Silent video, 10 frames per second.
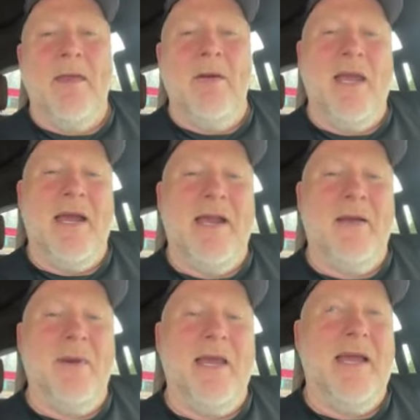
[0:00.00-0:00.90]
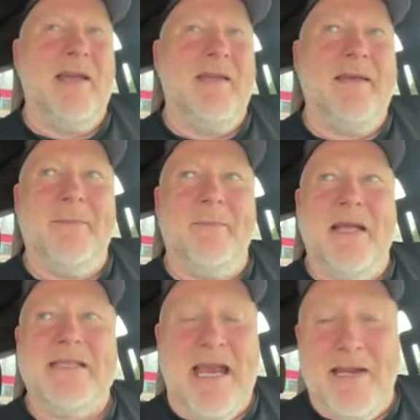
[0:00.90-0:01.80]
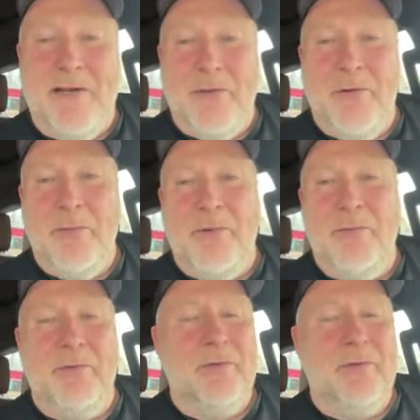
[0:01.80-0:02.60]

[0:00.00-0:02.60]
we had a second group